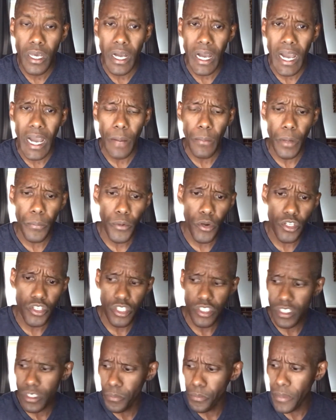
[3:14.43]
I
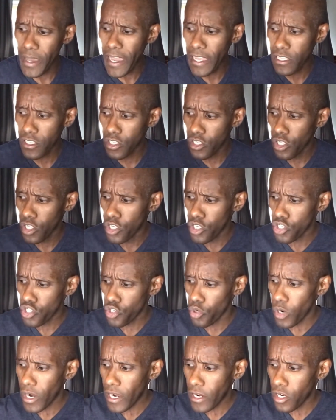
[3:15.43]
purchased the mat
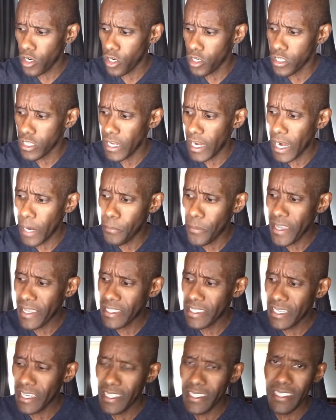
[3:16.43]
so I could
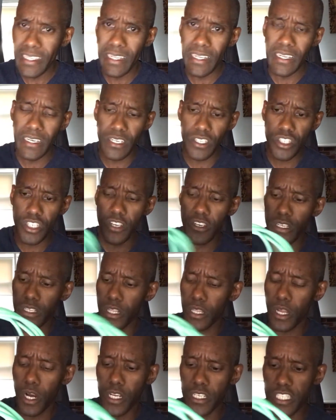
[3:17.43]
maintain the
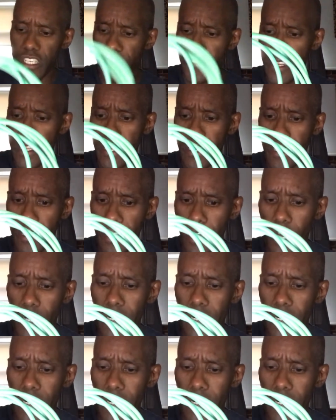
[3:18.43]
longevity or